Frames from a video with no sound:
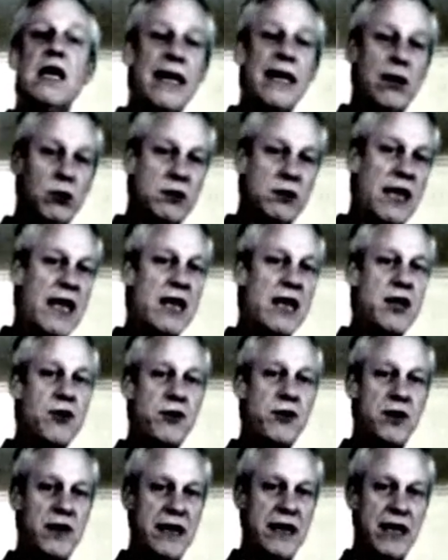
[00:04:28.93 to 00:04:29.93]
it'll take
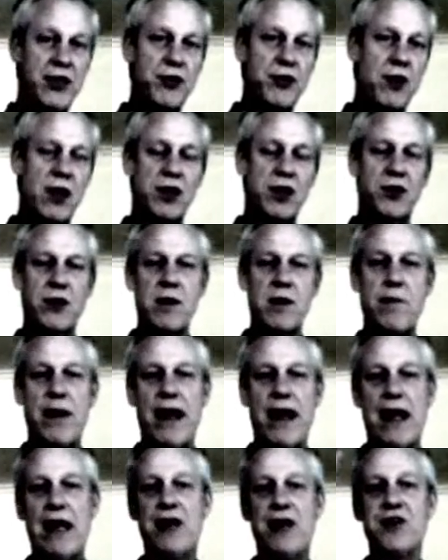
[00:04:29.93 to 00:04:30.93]
you to the introductory
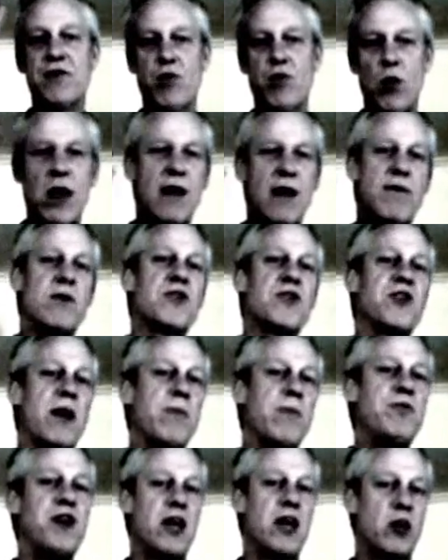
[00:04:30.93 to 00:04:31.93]
page of whatever
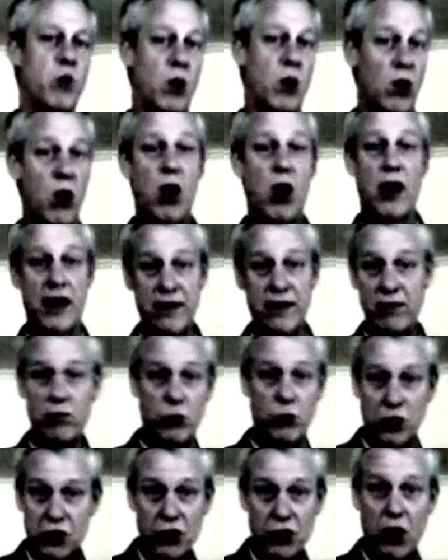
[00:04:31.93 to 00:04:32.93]
subject we're on.
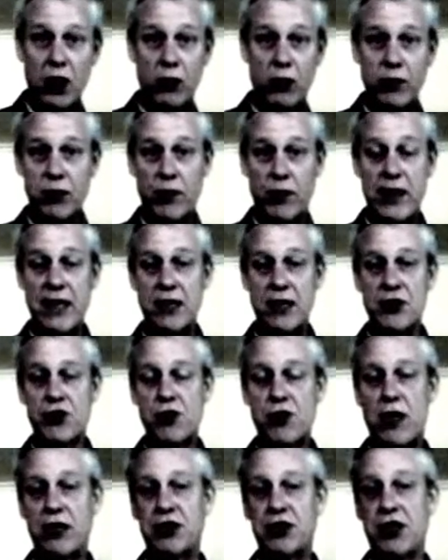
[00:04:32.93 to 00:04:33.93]
We're starting with
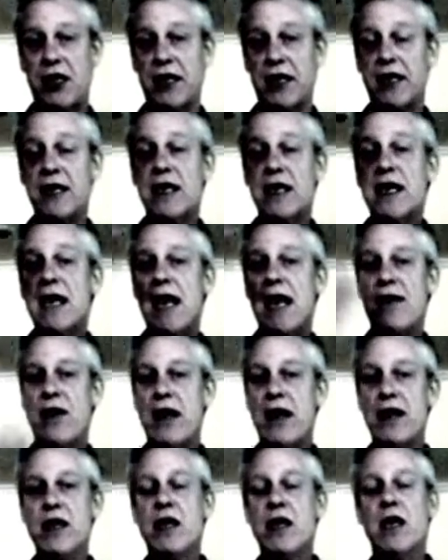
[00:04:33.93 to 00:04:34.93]
Reconstruction. And
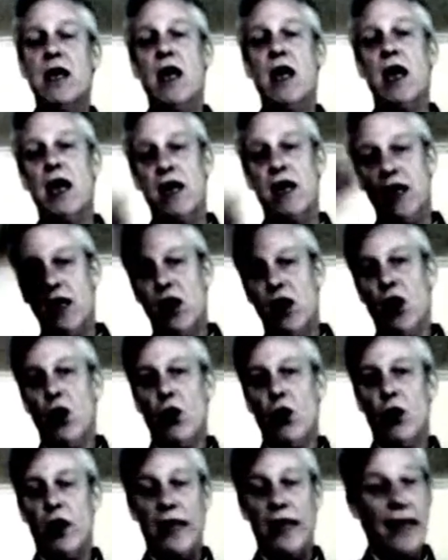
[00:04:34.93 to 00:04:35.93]
then
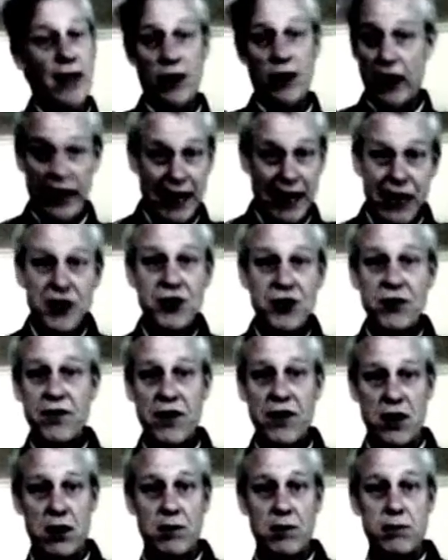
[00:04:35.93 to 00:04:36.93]
each
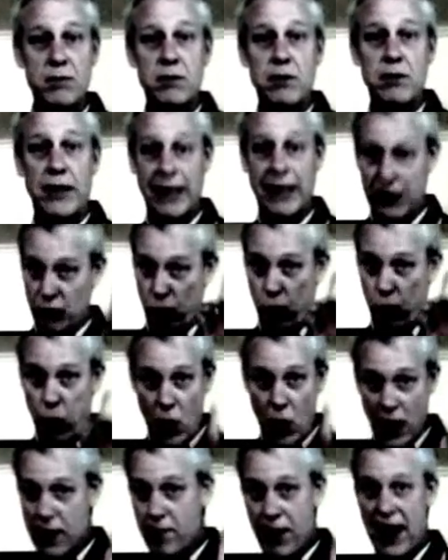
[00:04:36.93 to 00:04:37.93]
of them is
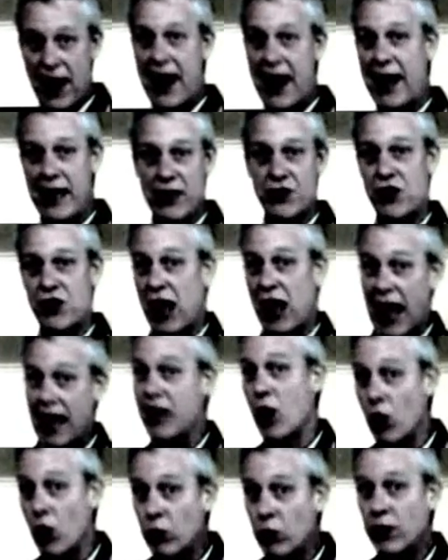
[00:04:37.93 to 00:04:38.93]
1 page
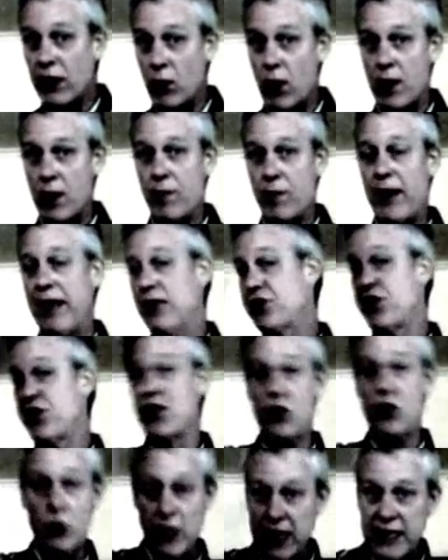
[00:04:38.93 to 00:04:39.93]
and only 1 page.
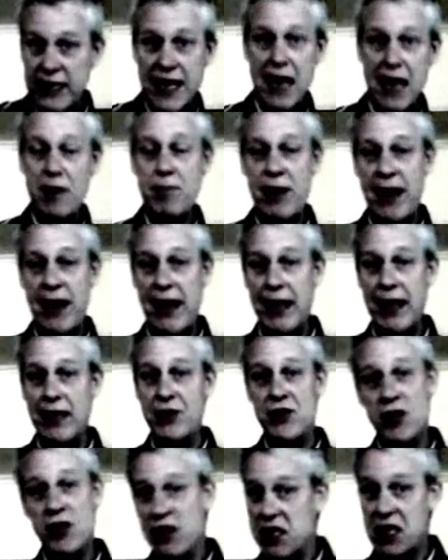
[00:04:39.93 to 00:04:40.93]
So you read that
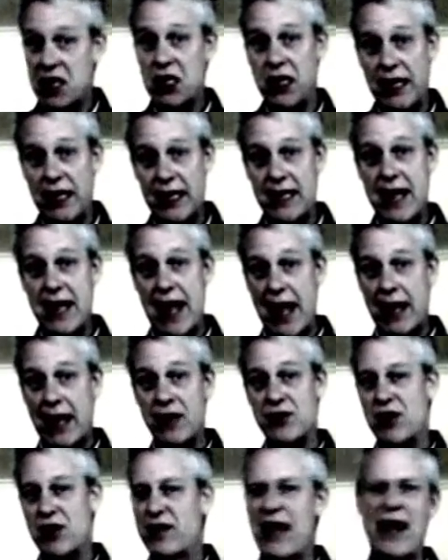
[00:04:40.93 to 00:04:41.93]
page, you click
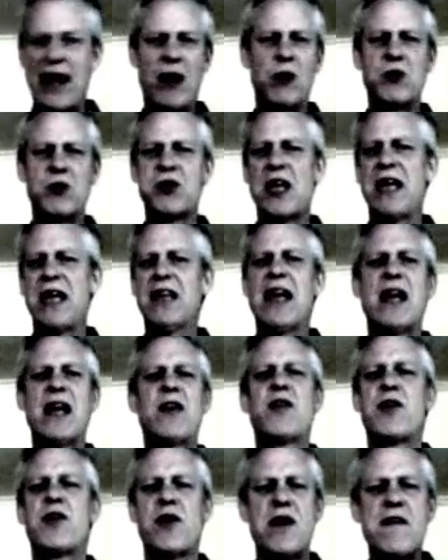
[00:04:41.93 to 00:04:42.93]
next, and then it'll say
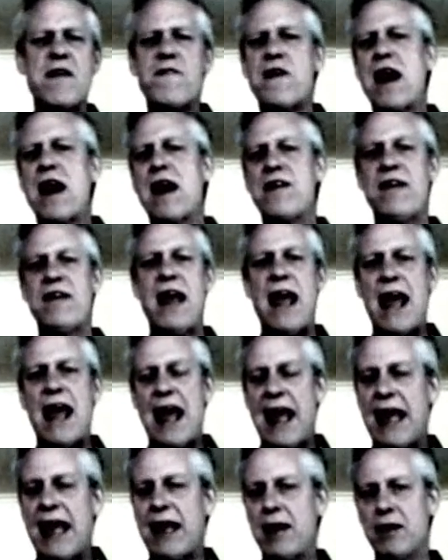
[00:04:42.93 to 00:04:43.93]
like
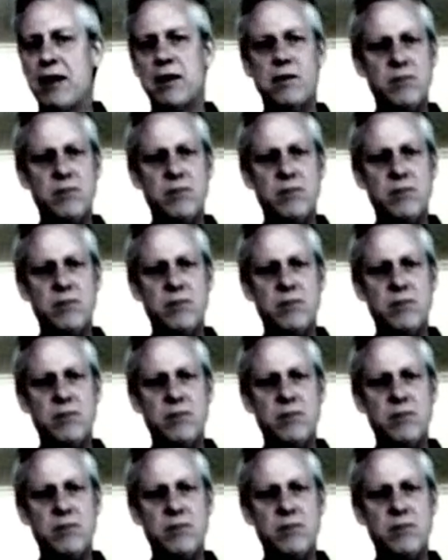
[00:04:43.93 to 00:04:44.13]
35A,